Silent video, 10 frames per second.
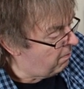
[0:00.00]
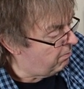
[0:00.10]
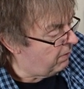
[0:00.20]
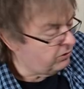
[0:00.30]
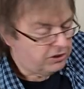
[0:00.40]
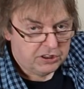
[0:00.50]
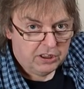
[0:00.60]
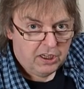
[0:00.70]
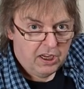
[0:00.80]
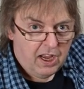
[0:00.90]
most
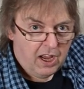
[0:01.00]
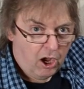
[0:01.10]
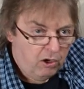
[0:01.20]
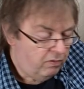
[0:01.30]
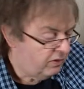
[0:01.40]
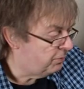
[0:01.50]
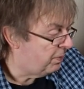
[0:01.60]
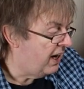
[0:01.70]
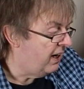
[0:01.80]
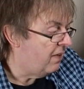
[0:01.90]

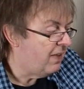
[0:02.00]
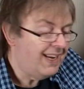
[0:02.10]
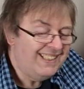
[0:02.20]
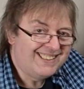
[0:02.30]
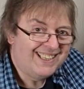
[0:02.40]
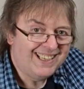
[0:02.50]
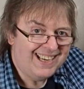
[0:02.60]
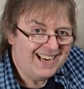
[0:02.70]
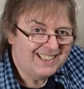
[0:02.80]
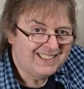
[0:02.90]
overspray like that is
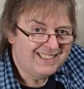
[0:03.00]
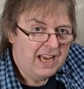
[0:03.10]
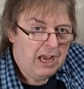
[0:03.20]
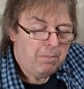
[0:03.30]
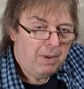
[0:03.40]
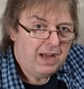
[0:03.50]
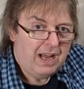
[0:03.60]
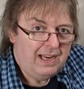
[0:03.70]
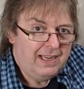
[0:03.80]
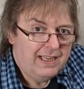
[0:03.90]
collected,
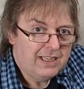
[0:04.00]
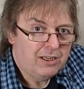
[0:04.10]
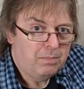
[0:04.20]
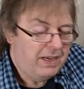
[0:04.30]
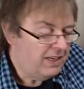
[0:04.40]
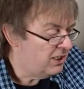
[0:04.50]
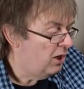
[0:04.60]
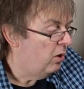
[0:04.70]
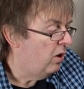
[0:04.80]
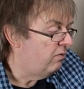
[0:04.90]
but a little bit
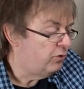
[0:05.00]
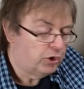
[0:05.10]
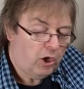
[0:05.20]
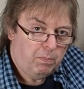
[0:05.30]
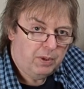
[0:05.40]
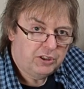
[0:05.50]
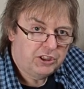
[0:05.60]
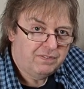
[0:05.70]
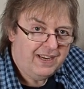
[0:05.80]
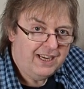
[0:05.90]
of
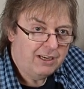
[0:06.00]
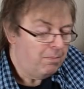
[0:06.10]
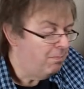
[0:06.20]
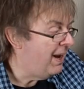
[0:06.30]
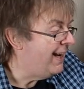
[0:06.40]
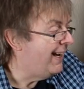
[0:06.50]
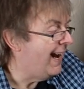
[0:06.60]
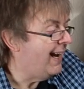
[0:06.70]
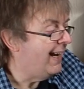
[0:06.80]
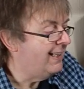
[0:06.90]
droplets of ink may
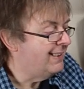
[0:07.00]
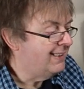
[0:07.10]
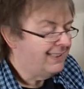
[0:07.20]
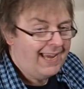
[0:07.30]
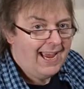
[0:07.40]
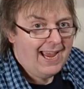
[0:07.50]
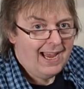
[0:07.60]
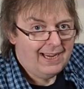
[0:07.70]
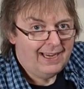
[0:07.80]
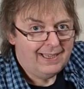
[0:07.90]
get into the
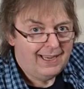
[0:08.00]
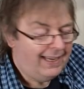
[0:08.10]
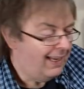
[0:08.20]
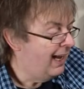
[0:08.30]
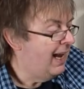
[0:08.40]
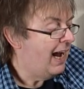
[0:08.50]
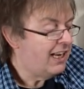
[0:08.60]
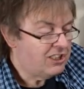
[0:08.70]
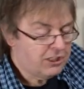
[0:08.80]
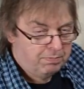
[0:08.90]
air in here
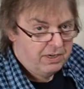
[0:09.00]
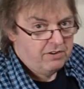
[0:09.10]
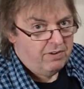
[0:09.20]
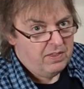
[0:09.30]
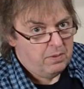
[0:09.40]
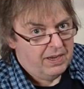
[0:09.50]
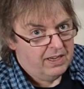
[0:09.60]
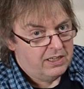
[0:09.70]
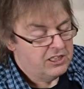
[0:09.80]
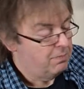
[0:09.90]
and spread around the
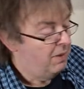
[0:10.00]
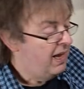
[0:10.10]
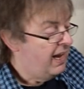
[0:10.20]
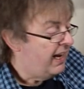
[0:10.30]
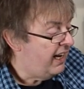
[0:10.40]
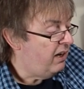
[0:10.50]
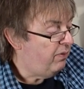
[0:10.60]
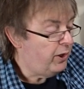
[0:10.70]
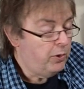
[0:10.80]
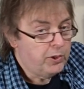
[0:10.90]
mechanism.
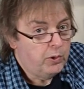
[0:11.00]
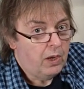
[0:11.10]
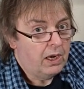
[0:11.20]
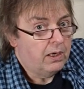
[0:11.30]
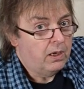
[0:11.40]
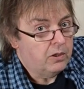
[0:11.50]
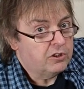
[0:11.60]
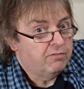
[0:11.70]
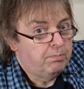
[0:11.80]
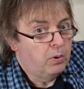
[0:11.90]
If you do a
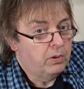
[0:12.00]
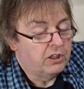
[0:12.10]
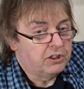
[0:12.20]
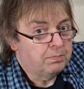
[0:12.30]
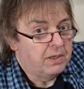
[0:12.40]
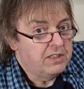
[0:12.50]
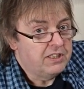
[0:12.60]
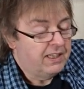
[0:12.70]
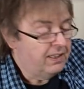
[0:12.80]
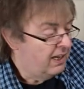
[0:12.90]
lot of borderless
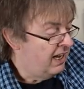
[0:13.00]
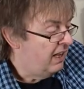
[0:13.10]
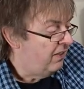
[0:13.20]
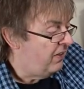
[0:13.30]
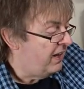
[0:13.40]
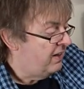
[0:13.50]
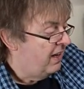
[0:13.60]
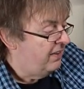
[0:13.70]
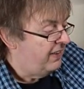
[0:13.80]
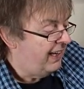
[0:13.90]
printing, then
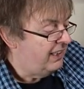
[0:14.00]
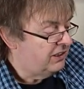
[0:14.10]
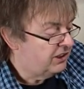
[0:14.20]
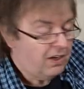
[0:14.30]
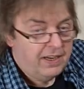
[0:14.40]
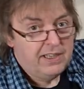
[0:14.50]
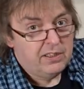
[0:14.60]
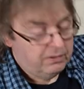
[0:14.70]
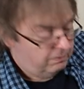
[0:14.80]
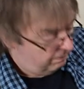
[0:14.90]
the inside